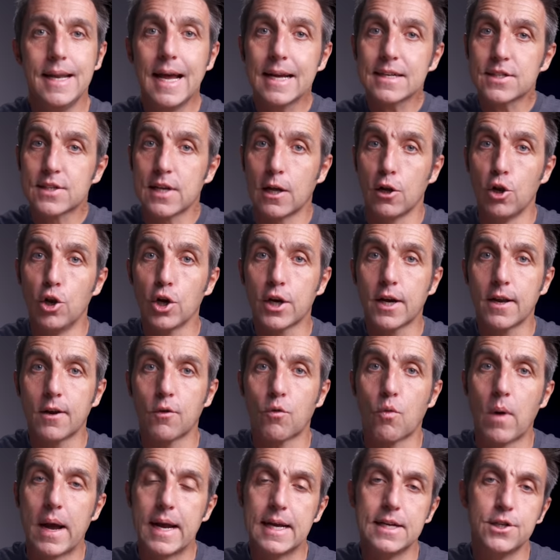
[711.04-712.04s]
Next, I'll look at a
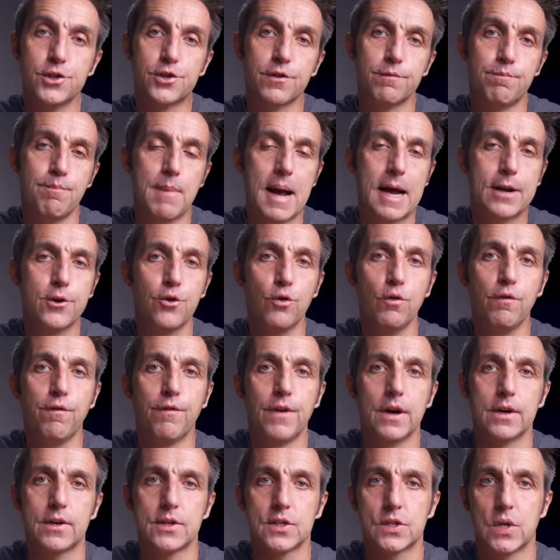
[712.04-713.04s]
range of manual
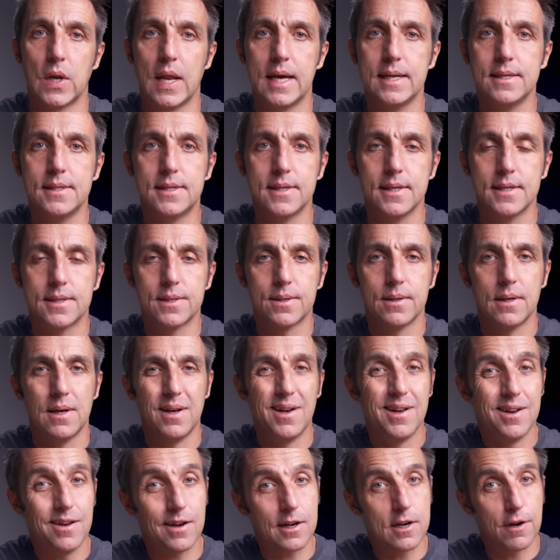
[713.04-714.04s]
focus lenses.
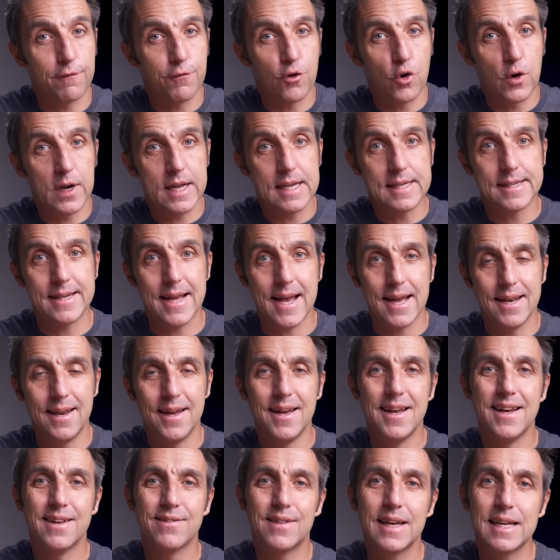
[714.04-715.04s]
Like I've already said,
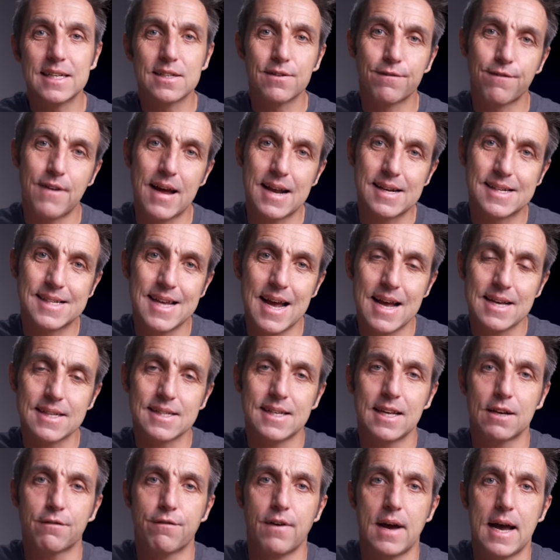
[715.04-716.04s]
these are
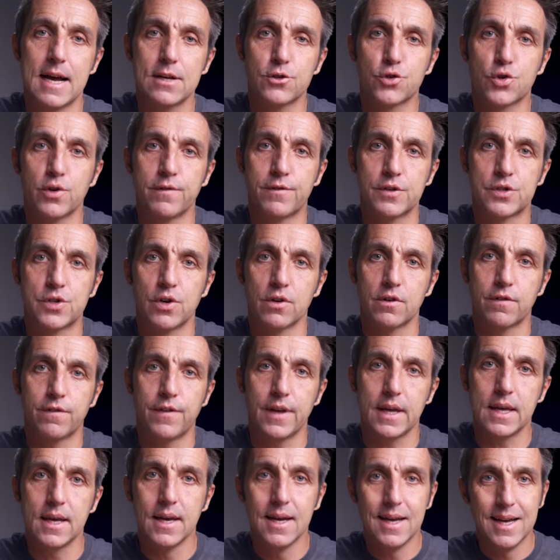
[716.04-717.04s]
fantastic for
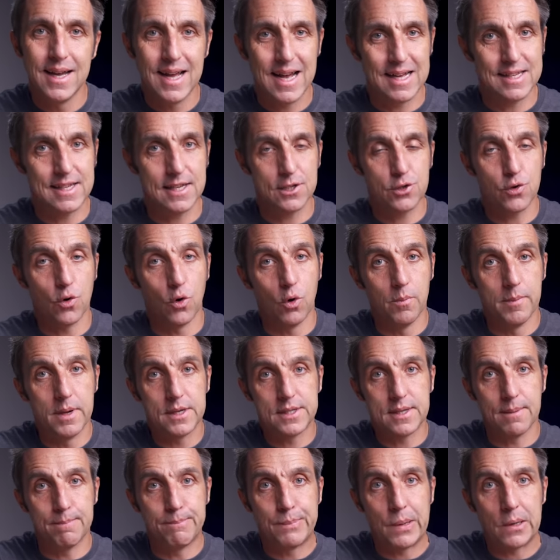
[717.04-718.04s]
astrophotography as it's
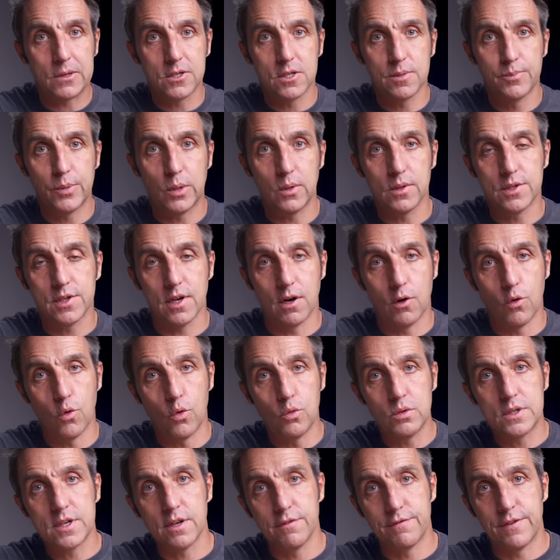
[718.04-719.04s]
almost impossible to
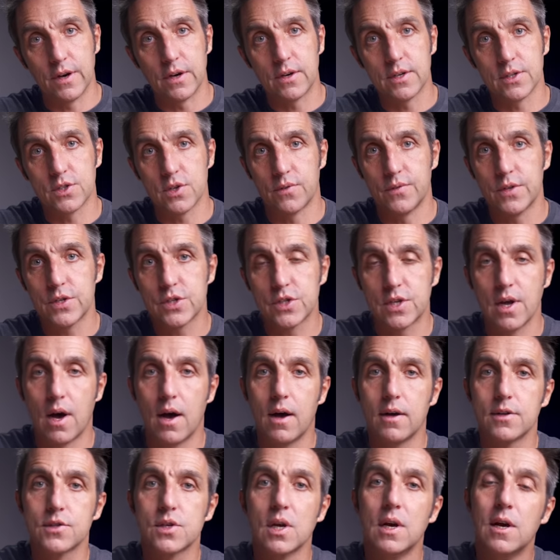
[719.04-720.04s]
autofocus on the
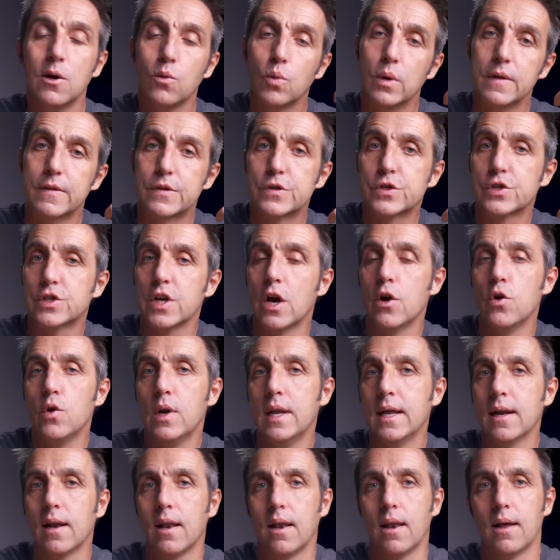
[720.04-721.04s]
stars with so
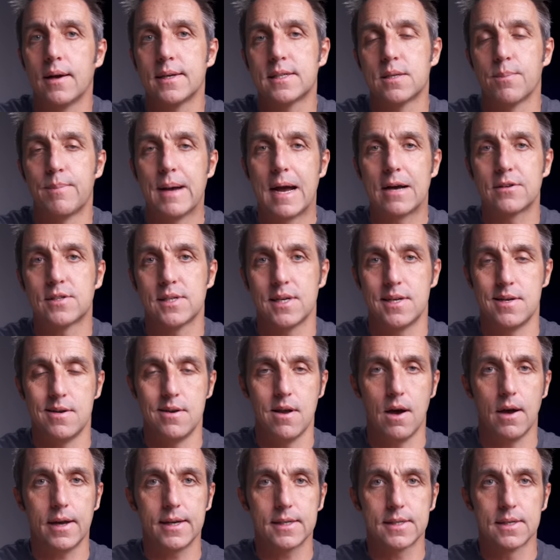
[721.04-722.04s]
little light about at
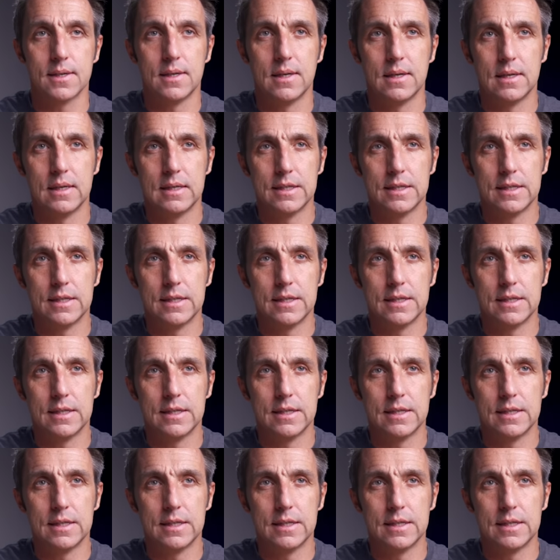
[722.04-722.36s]
night.